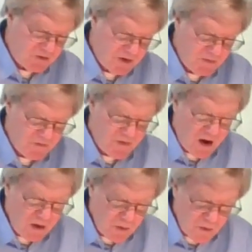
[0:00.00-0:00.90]
between
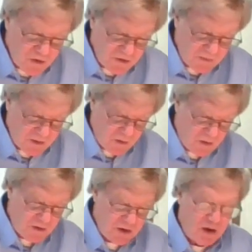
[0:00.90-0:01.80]
followers of the
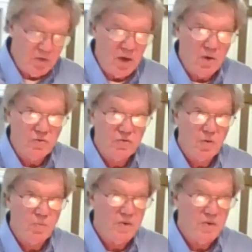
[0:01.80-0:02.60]
Lord and those who